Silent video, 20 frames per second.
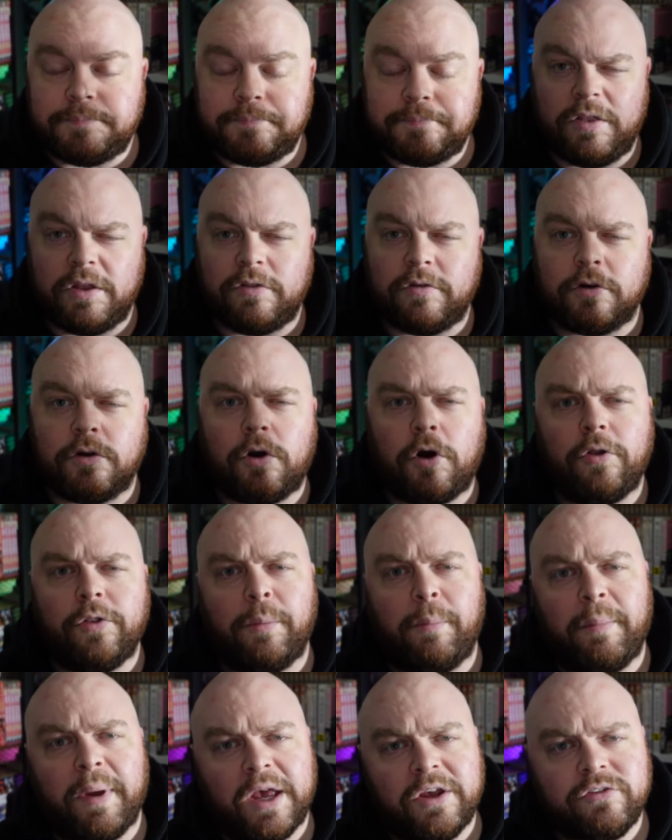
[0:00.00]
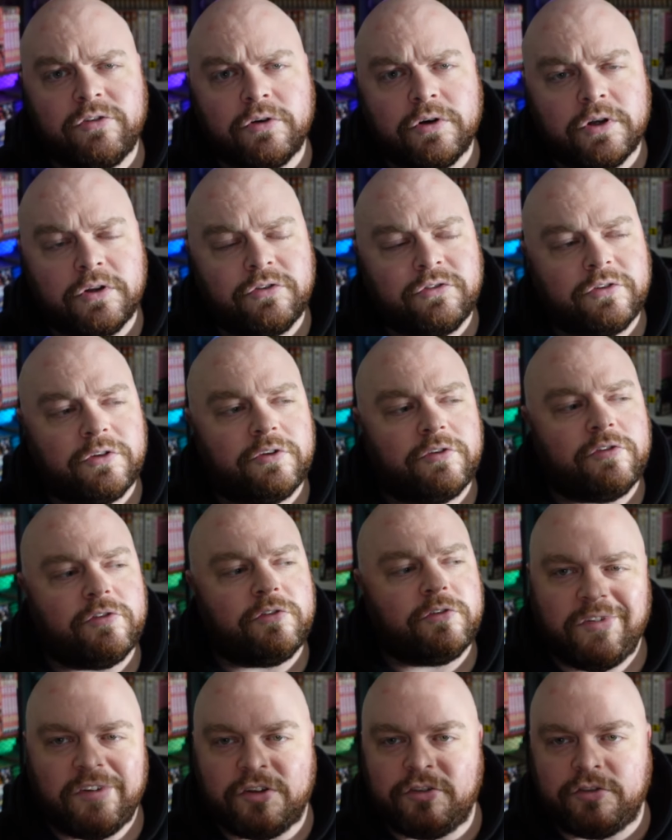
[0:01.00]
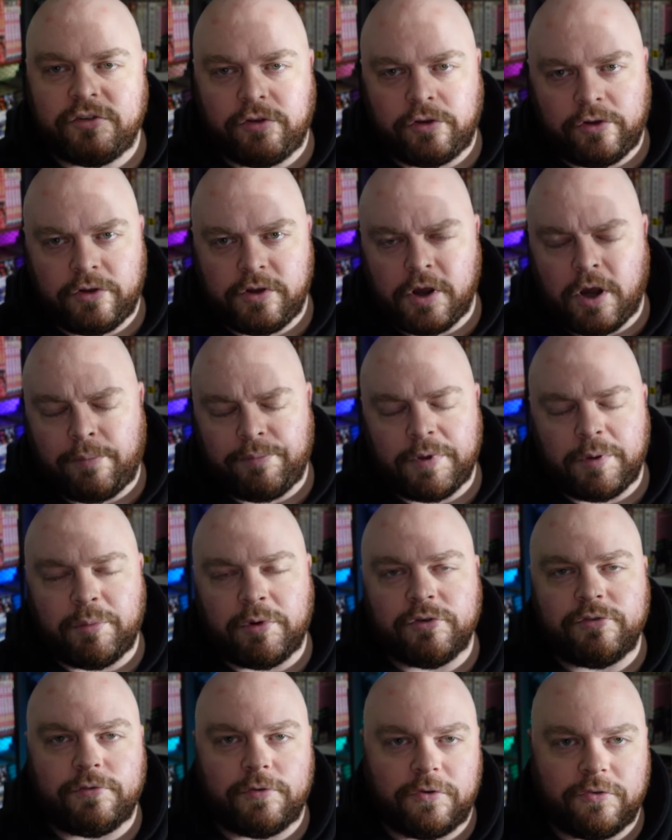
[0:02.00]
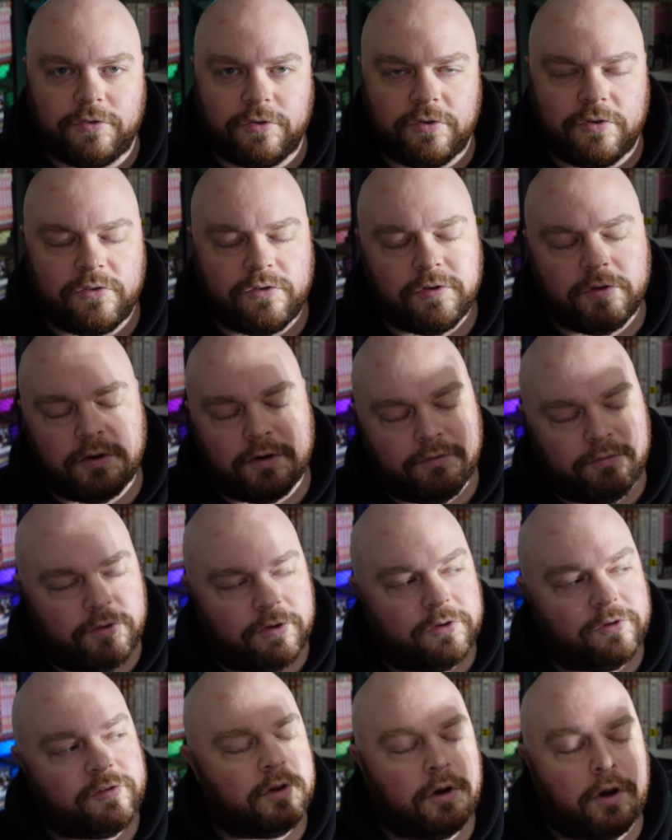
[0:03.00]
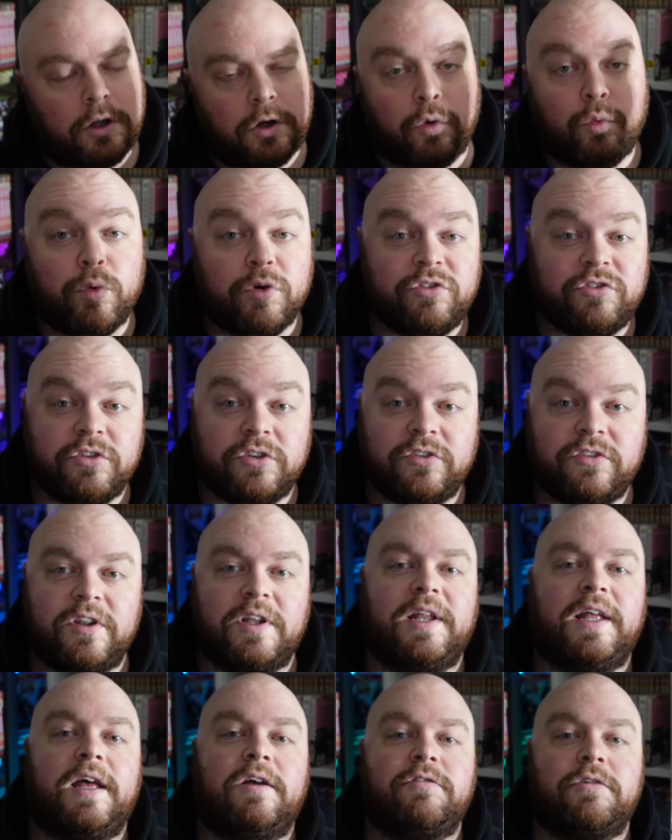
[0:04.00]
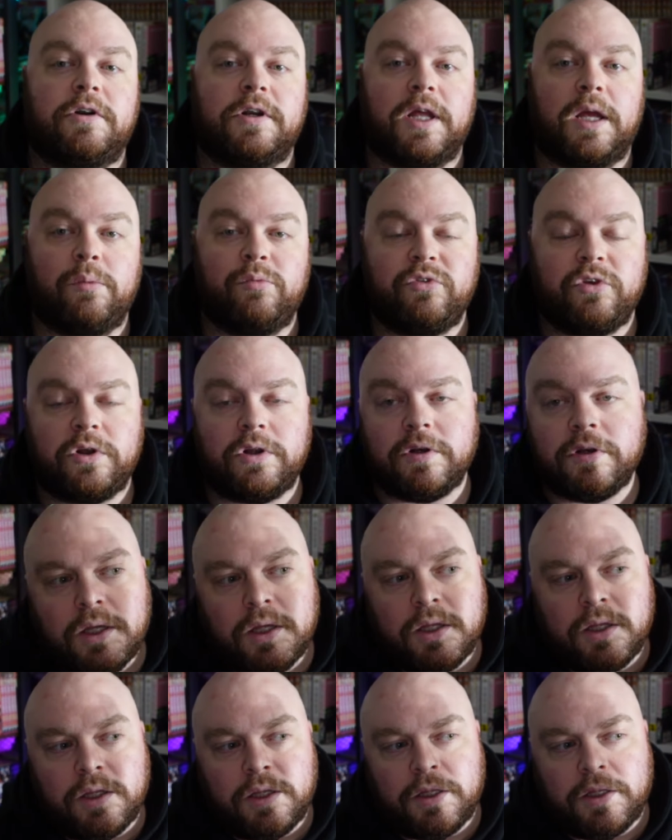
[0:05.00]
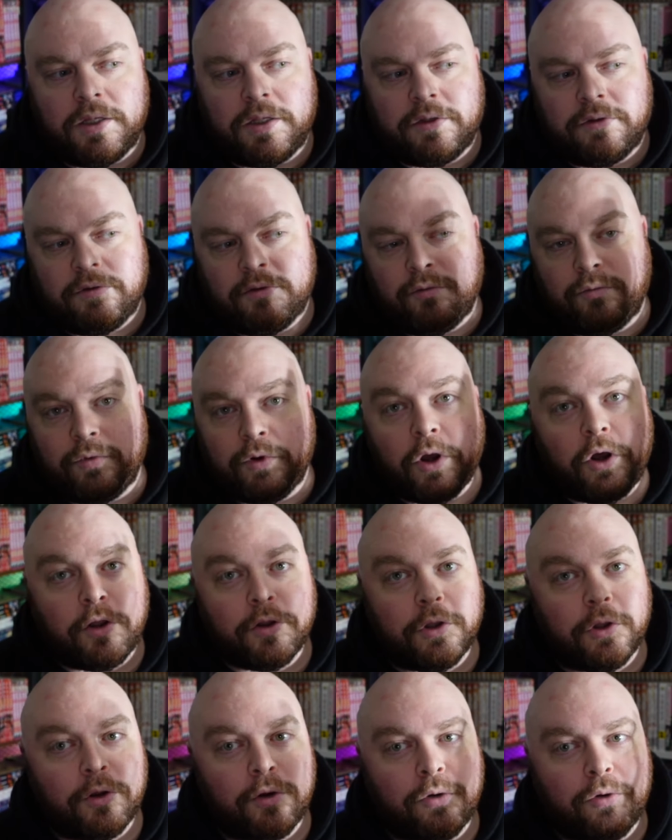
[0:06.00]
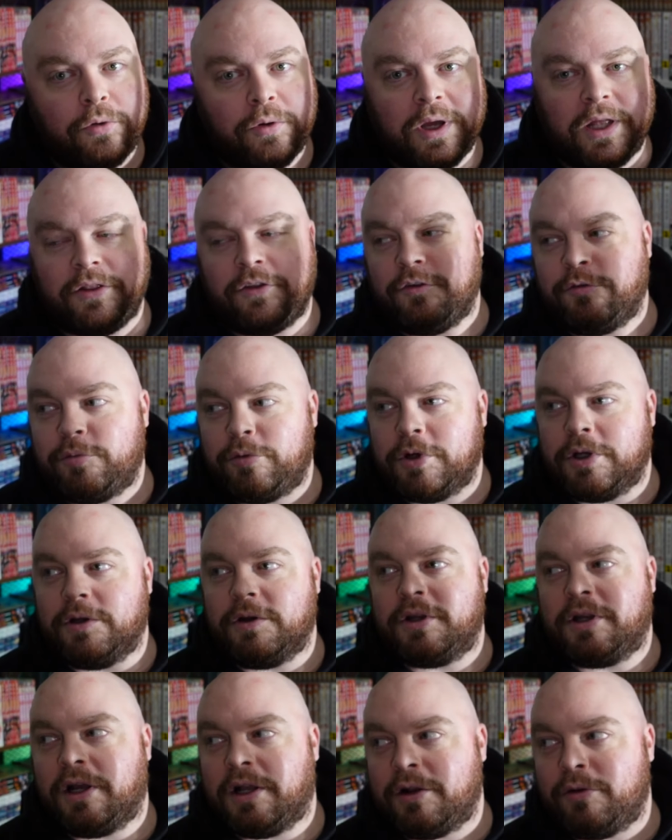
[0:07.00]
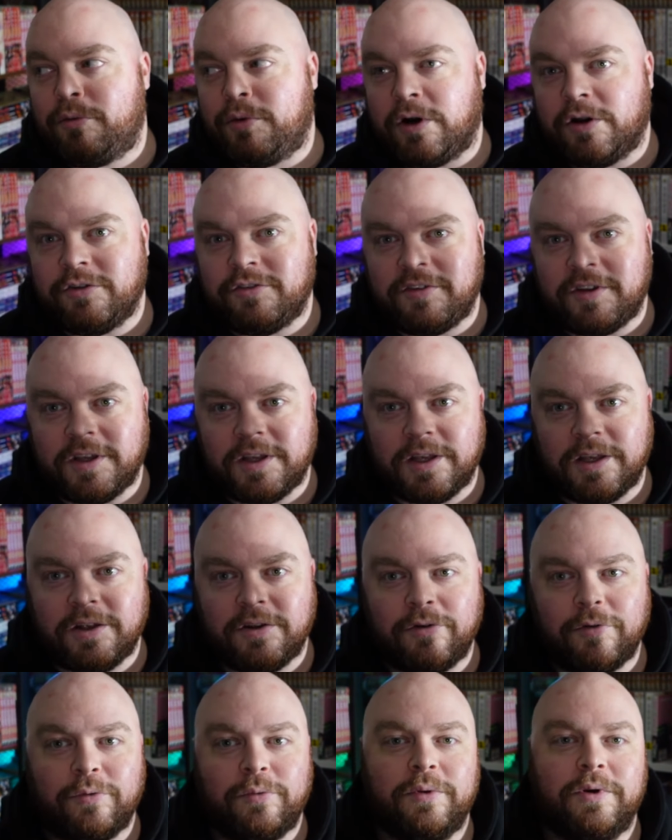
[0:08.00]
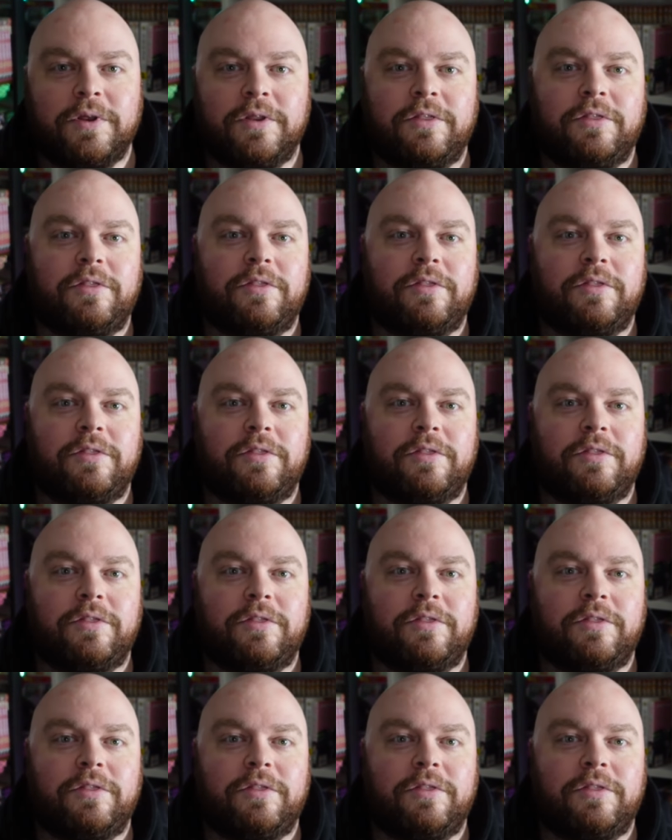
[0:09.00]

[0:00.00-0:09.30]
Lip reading: think they're called the master editions, essentially the omnibus versions of this, on a wish list that I have on Amazon. And we all know at this point kind of where I stand with